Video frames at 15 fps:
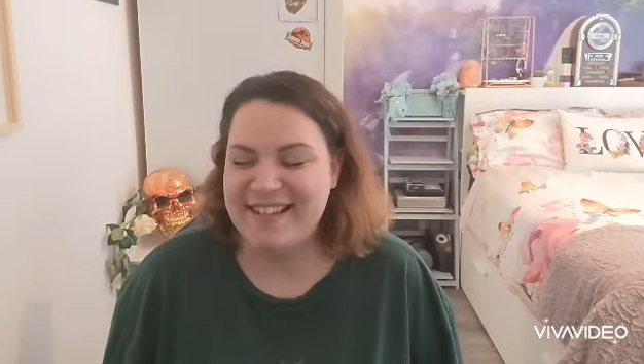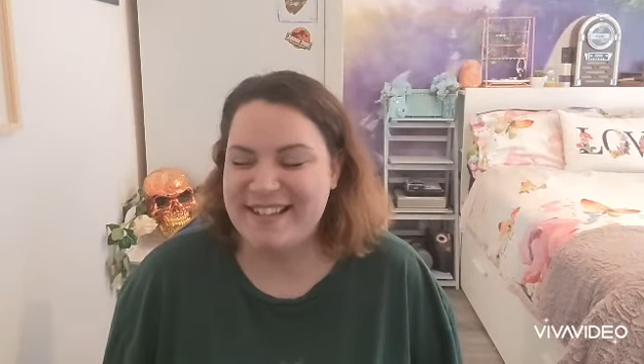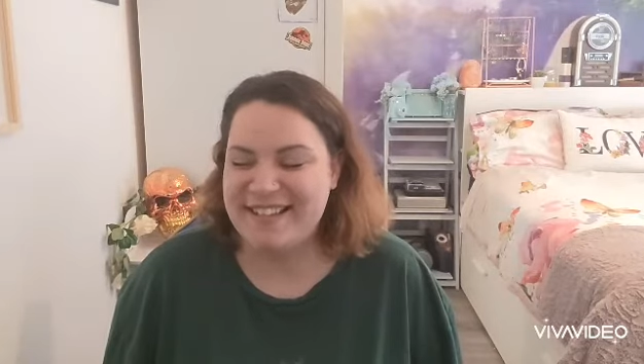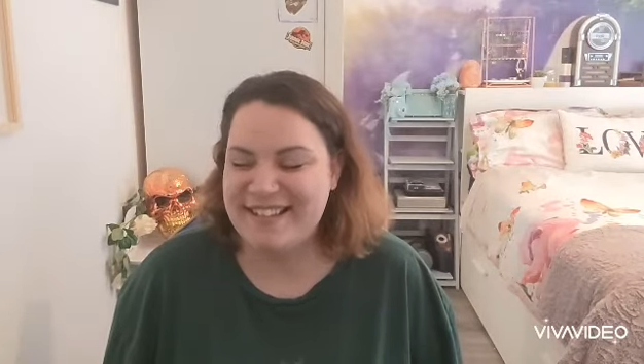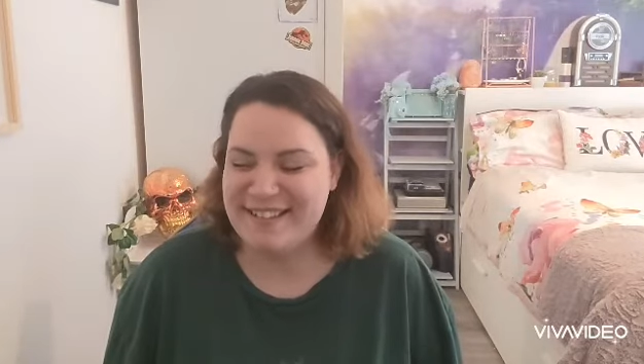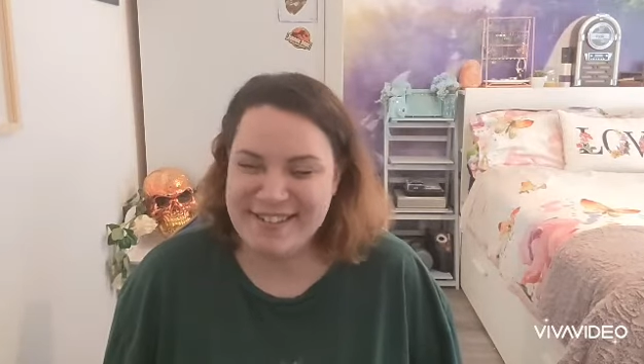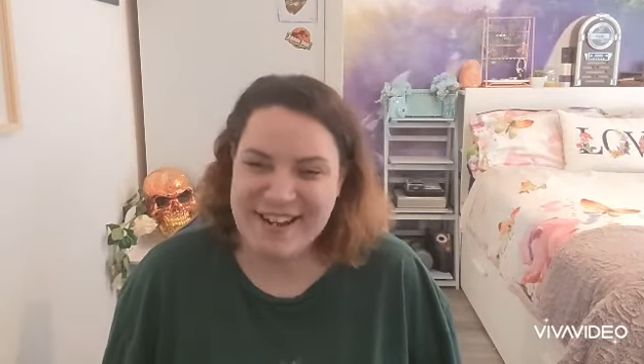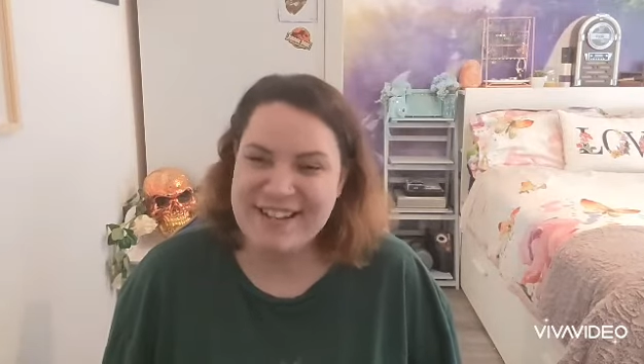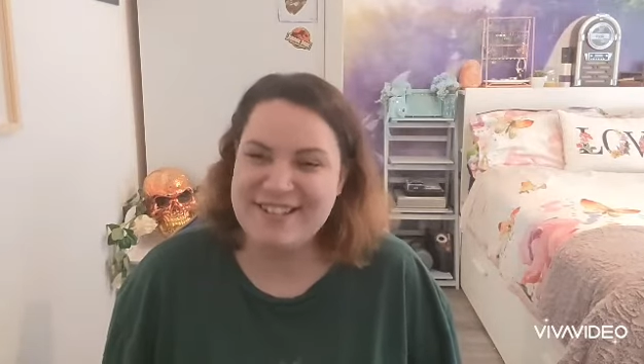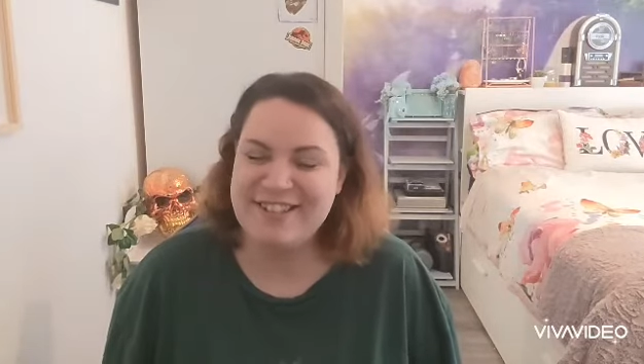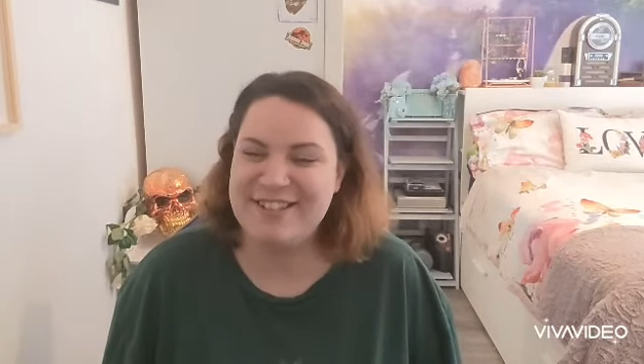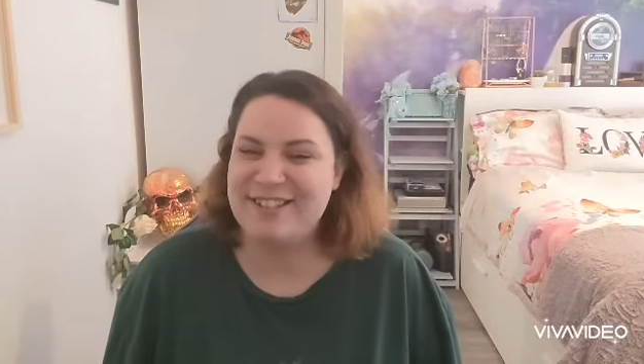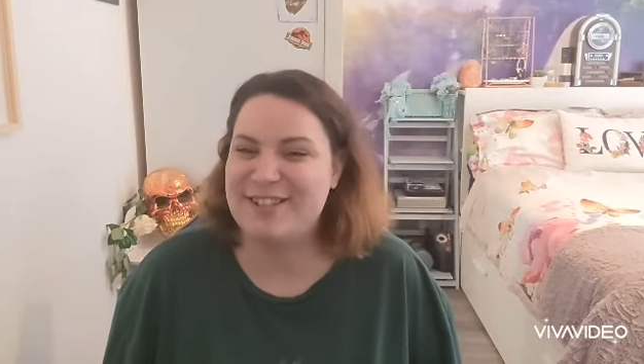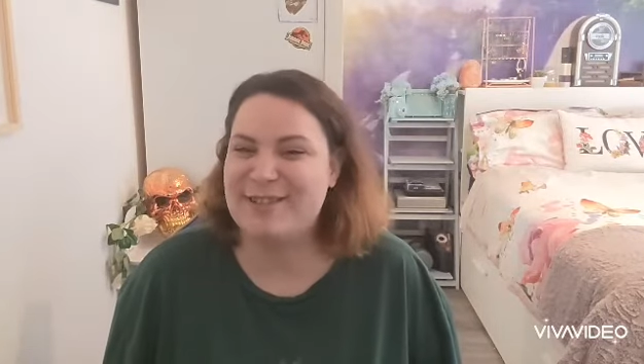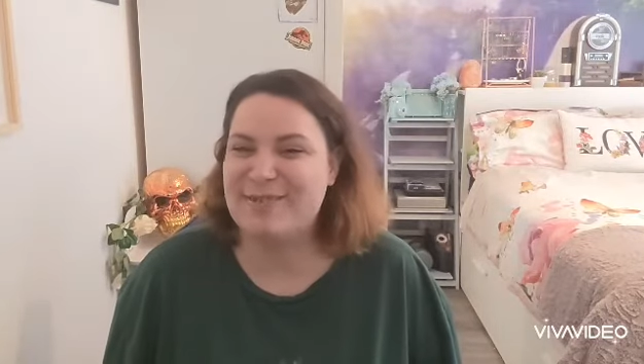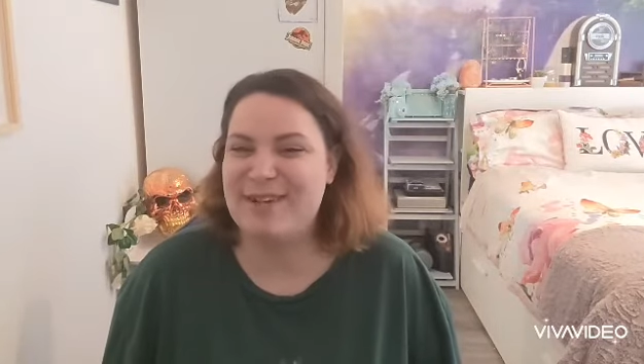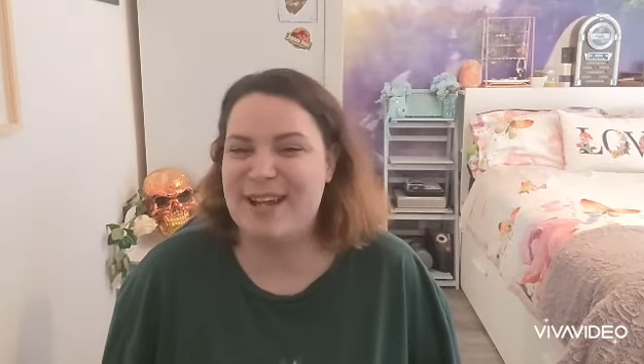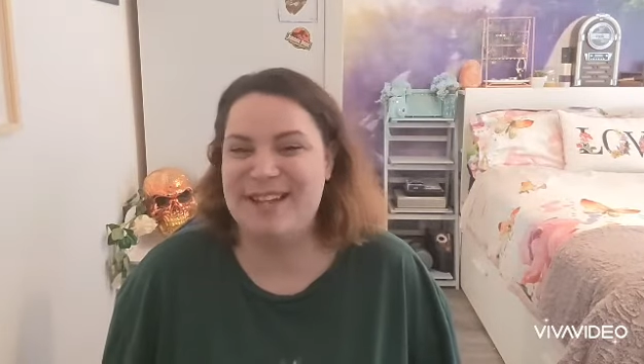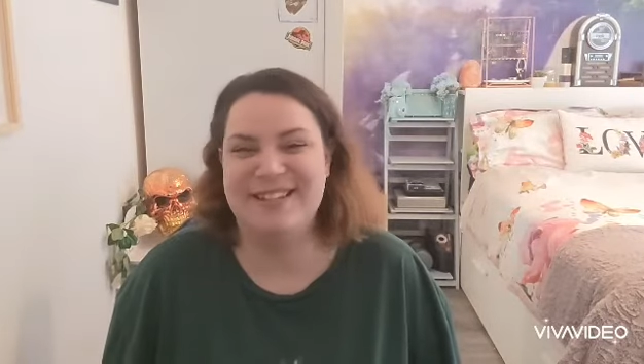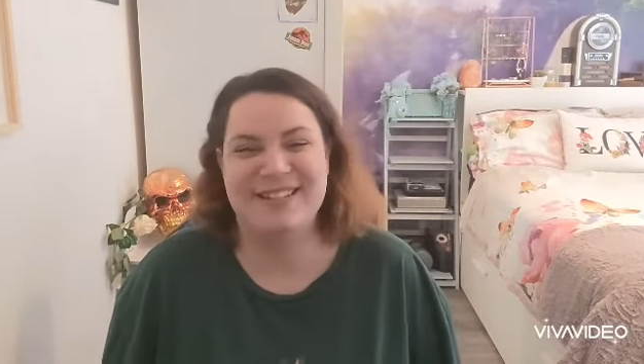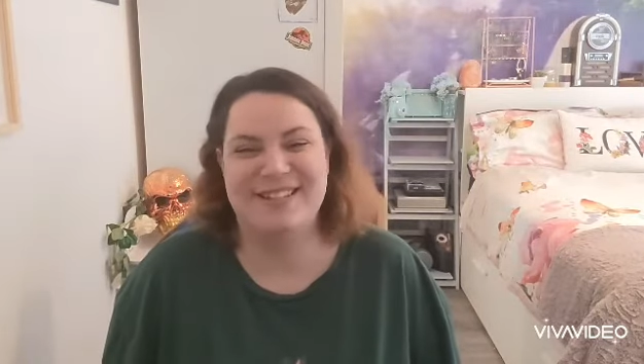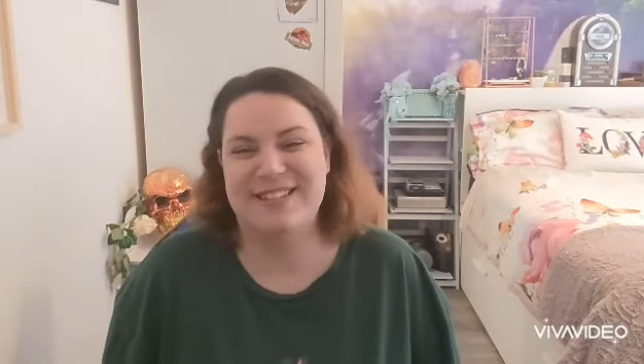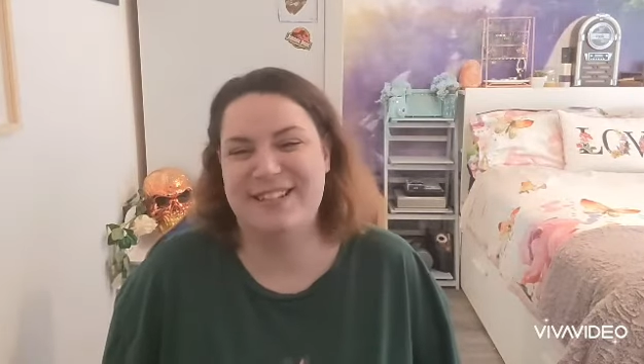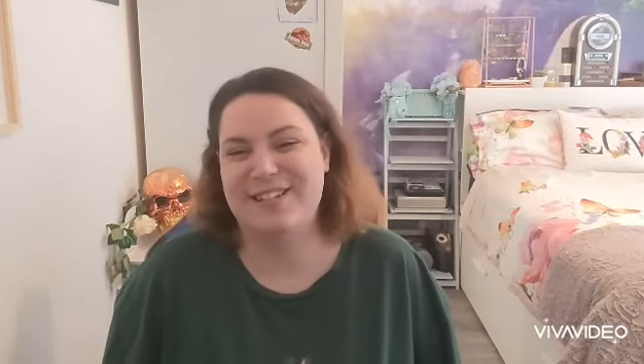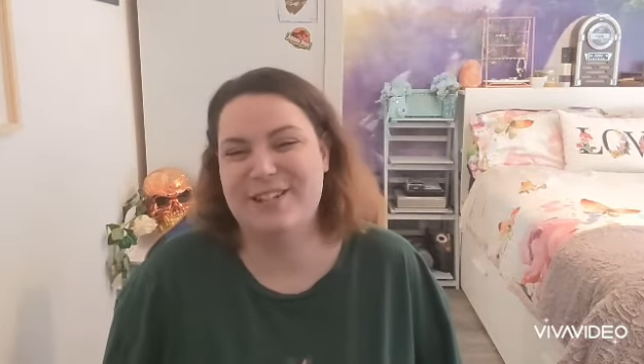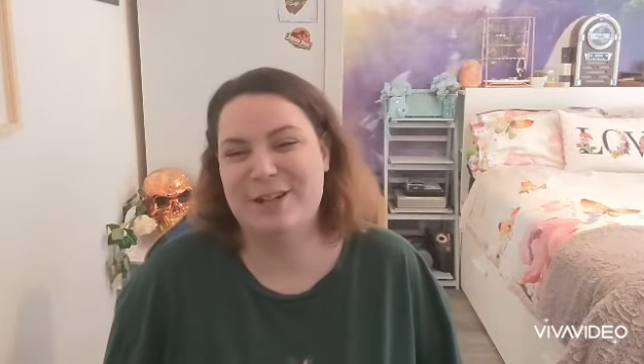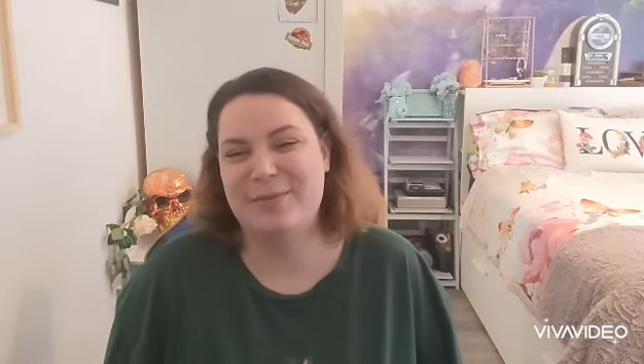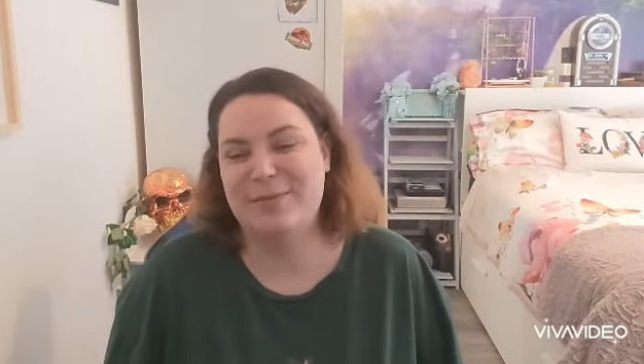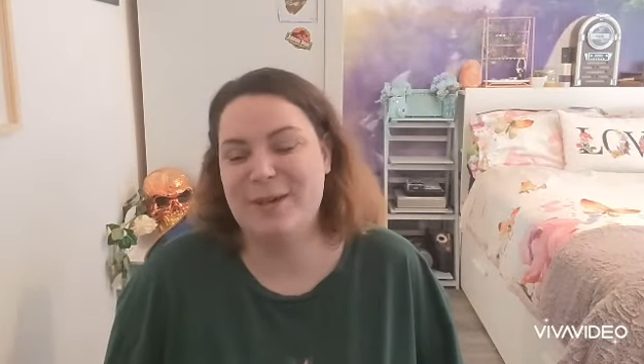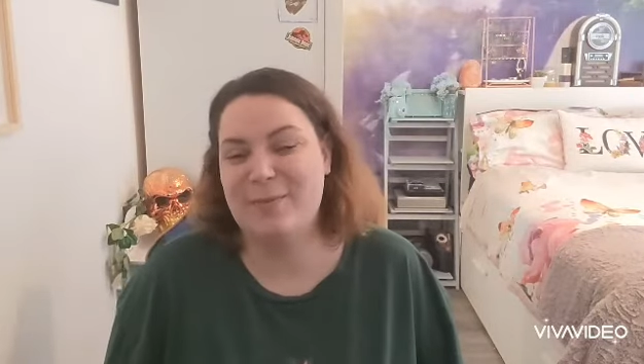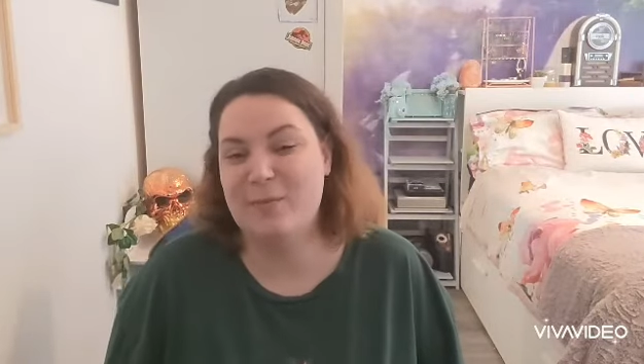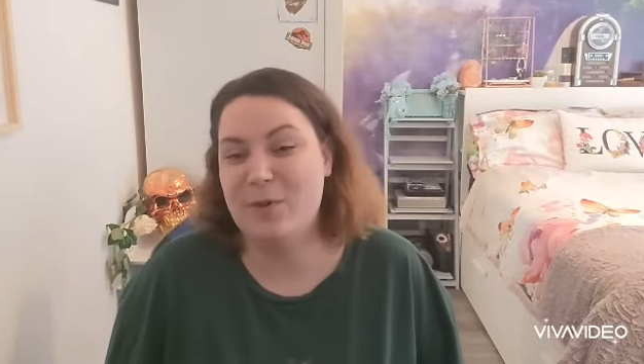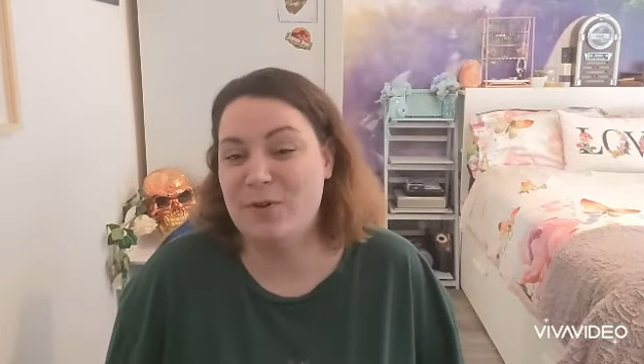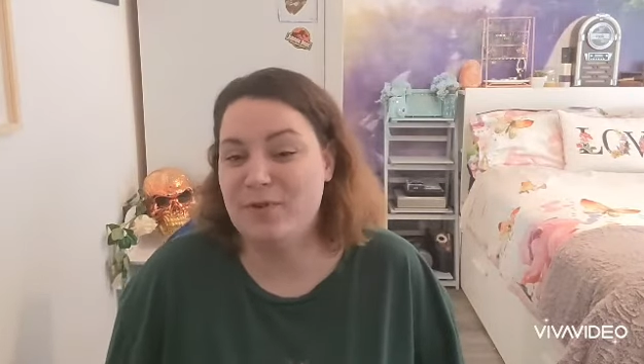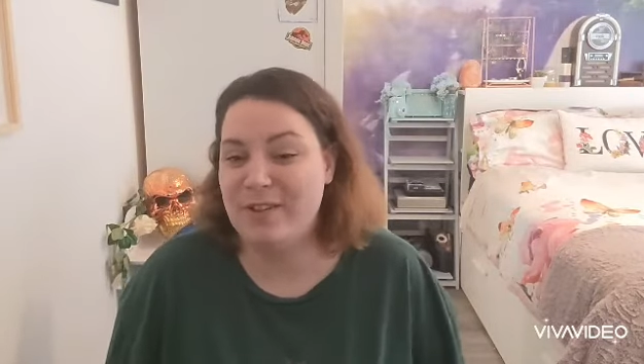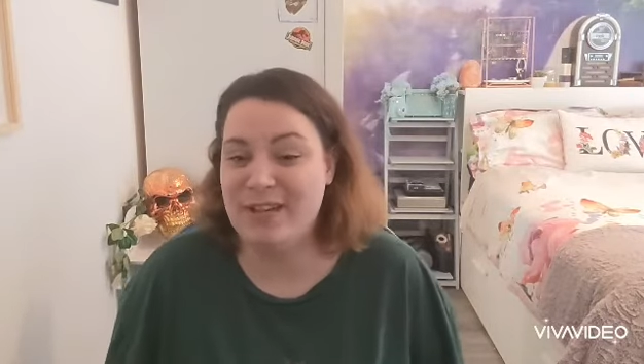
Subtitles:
you guys just wait because there's going to be more